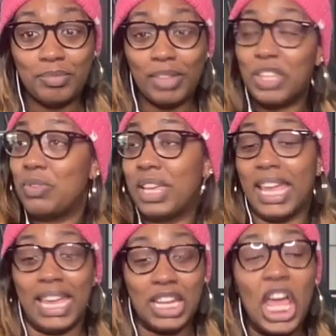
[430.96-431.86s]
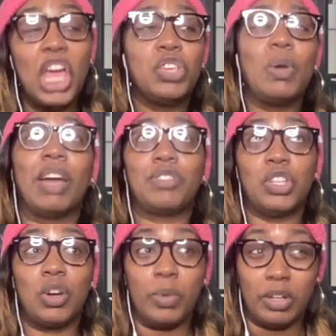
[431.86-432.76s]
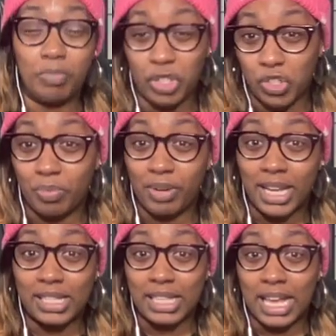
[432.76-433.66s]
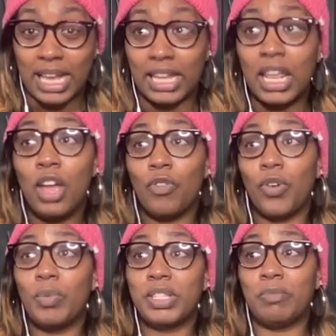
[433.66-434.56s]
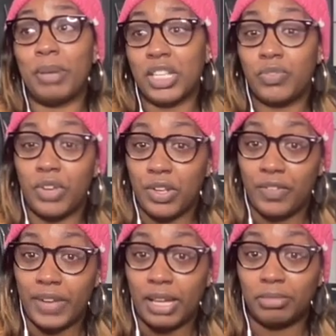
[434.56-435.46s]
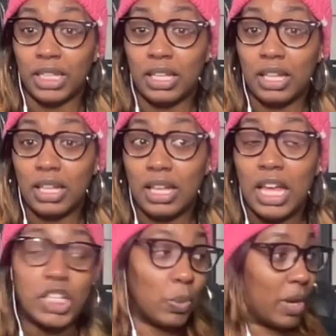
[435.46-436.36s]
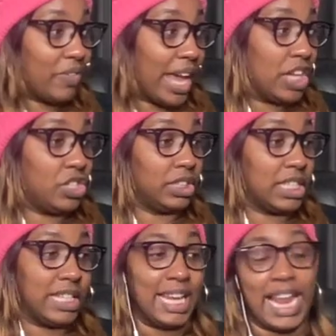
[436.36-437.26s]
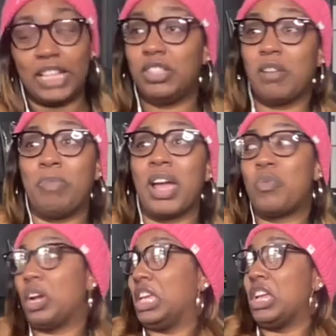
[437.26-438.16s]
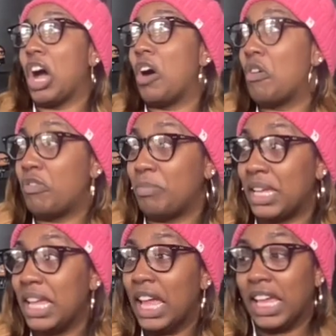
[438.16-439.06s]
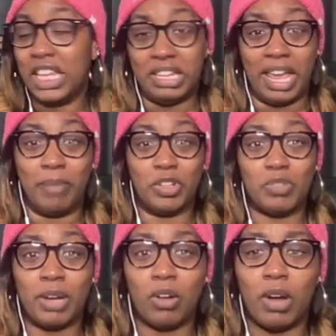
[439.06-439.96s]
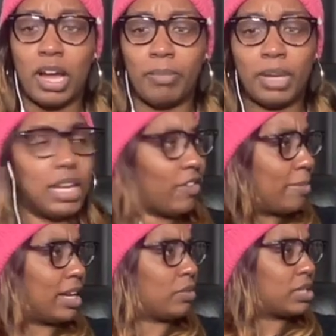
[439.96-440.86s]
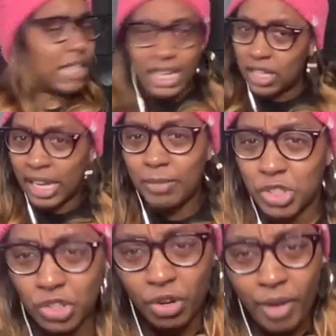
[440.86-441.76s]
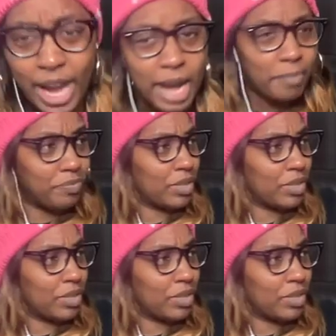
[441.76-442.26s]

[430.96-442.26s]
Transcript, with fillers: You can't. You have to know when to put your pride aside for what's best for your family. Seraph Angel is saying, I took back what he owed me. He damaged my crop. And everybody was saying He damaged your crop.